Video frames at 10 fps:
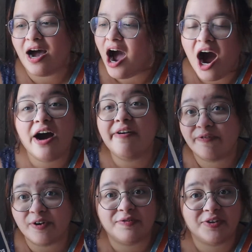
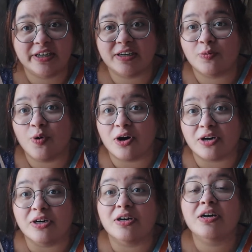half of Treacle
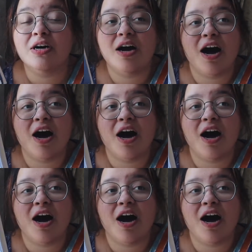Walker